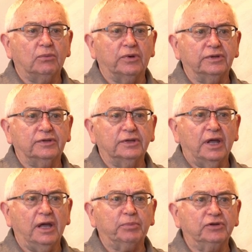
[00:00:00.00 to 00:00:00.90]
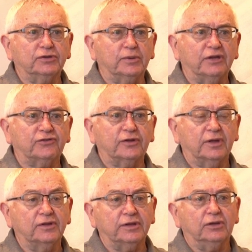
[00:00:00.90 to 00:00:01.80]
what happened to
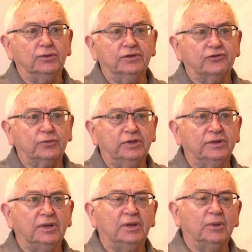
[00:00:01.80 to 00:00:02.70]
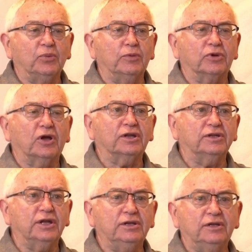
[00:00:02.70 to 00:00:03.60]
us. Thank goodness we were not
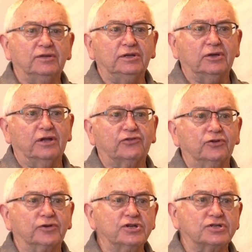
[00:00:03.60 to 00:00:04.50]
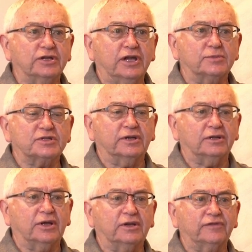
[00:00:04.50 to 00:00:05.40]
in any of the concentration camps like
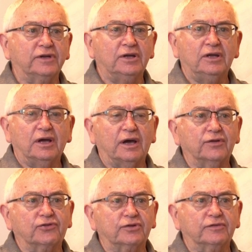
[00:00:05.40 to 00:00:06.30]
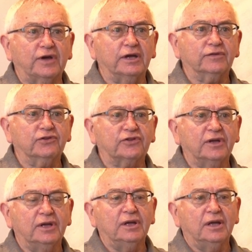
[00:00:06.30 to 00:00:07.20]
a lot of other
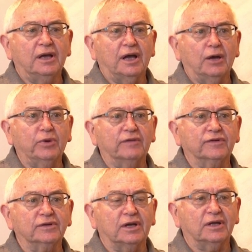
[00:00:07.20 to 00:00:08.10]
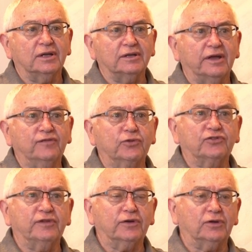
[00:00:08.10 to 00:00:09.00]
survivors. However, life
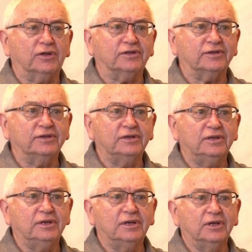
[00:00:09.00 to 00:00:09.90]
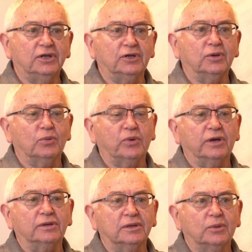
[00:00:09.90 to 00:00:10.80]
was difficult,
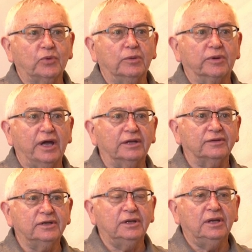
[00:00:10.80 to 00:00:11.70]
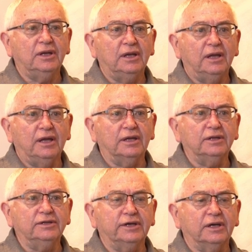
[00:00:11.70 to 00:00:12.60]
where we were at.
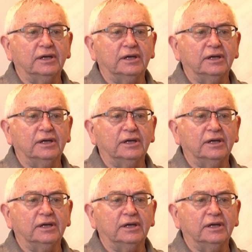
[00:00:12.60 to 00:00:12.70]
And